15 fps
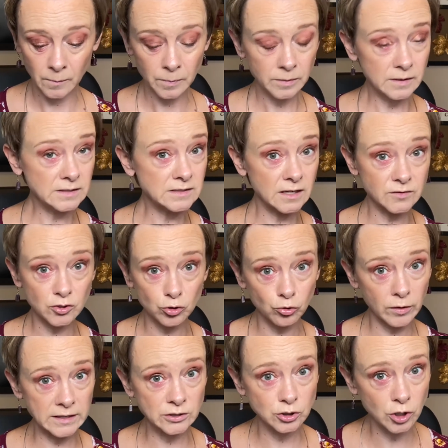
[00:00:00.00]
this does a
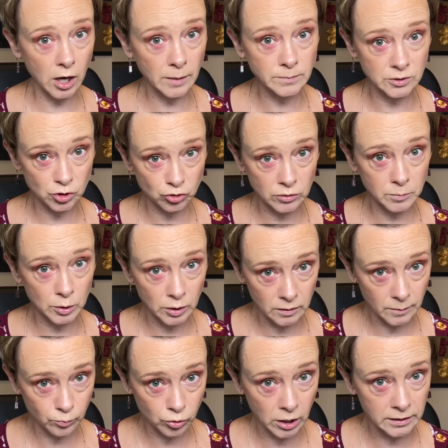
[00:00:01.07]
great job distributing the
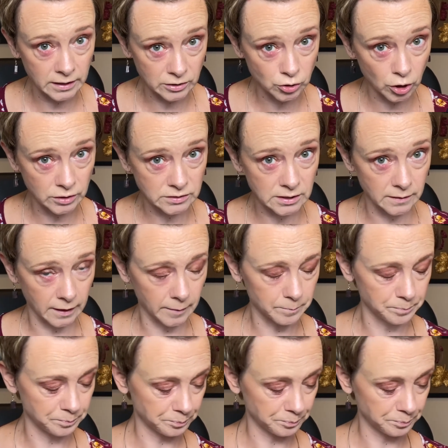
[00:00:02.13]
product onto them.